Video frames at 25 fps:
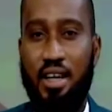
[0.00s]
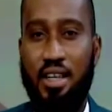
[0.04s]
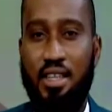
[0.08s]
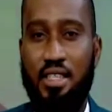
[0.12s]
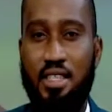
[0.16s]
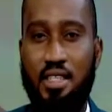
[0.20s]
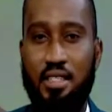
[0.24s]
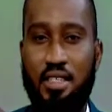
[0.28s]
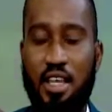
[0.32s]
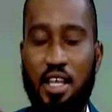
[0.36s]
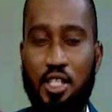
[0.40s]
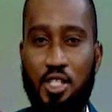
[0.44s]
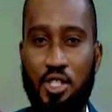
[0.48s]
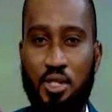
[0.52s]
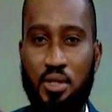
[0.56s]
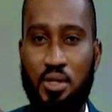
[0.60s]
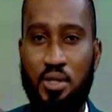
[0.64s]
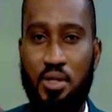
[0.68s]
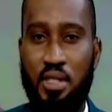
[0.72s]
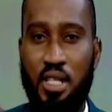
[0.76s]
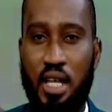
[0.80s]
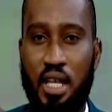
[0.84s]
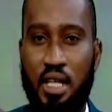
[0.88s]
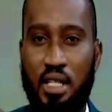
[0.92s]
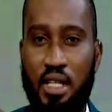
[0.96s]
Stay
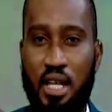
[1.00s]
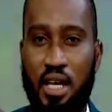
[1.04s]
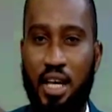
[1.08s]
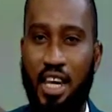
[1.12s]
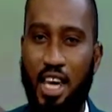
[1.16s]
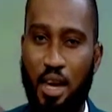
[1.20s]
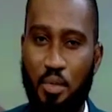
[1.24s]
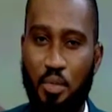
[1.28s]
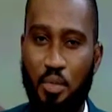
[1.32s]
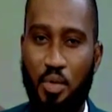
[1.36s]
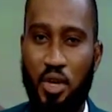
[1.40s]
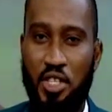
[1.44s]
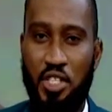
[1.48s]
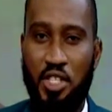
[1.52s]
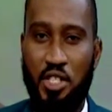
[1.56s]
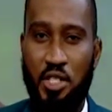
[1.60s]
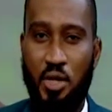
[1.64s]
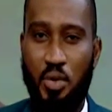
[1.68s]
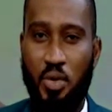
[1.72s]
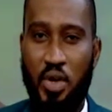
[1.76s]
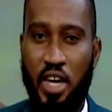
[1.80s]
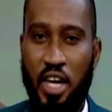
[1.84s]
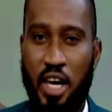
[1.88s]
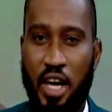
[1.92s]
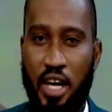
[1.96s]
tuned and keep watching The
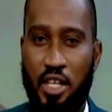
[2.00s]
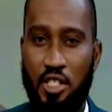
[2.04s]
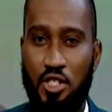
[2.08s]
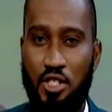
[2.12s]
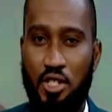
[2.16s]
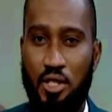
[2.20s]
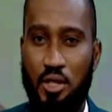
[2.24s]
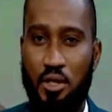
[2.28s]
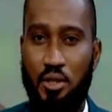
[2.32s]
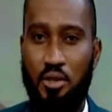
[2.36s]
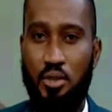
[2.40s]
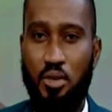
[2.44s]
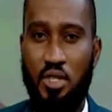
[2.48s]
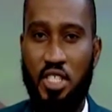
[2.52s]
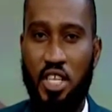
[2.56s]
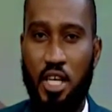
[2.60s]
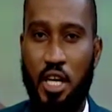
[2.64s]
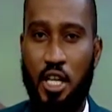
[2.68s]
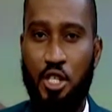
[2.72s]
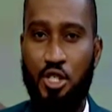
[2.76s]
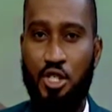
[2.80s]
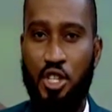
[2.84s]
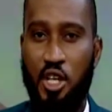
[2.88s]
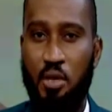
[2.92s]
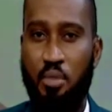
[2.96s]
Weeknd Show. We'll take a
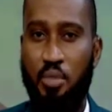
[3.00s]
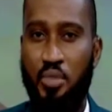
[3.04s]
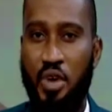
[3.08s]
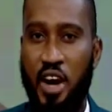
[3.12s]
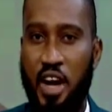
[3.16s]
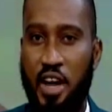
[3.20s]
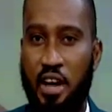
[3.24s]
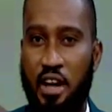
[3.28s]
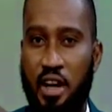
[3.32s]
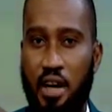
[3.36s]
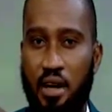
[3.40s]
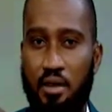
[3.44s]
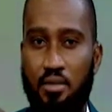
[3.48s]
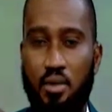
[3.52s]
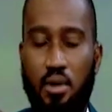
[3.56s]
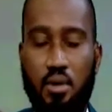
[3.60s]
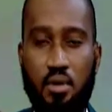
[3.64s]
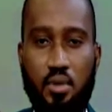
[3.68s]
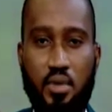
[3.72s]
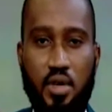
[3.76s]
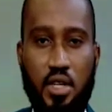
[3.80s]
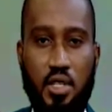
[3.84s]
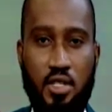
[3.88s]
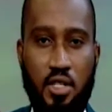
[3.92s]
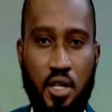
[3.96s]
short break now. When
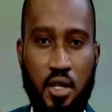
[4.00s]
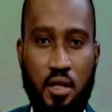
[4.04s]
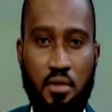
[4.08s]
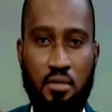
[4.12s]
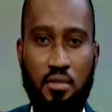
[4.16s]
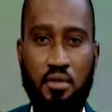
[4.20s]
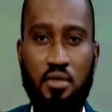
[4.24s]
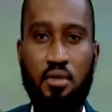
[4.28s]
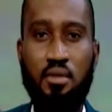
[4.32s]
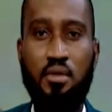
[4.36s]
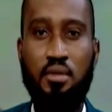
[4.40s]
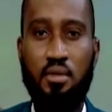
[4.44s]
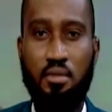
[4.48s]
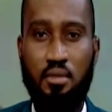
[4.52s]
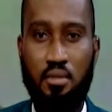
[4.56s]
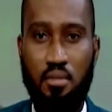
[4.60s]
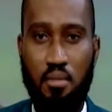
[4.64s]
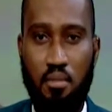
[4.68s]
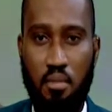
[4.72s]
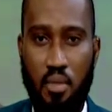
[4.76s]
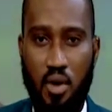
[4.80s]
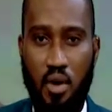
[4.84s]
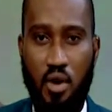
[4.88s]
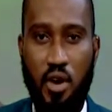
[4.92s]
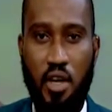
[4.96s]
we return,
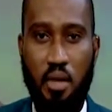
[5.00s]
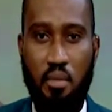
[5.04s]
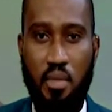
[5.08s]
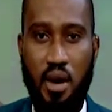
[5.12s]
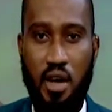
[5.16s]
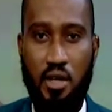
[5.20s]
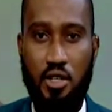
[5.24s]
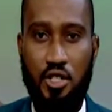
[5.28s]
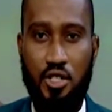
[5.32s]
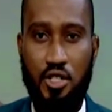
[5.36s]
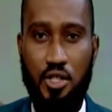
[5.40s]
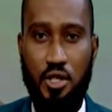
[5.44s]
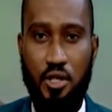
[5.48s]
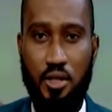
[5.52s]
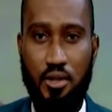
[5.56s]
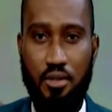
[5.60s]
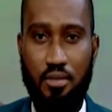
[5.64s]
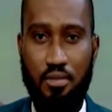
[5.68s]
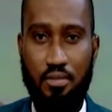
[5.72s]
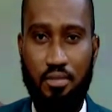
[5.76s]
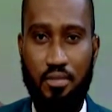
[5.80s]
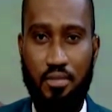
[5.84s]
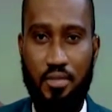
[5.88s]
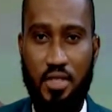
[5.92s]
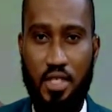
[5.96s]
more about the show.
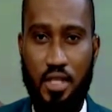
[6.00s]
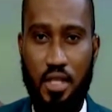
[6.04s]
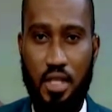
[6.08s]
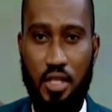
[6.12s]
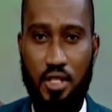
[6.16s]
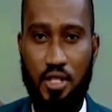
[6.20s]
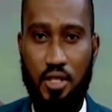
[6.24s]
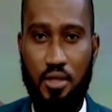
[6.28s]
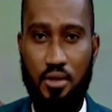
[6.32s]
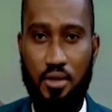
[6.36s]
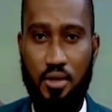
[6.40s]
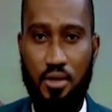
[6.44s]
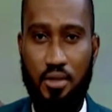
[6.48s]
Stay tuned.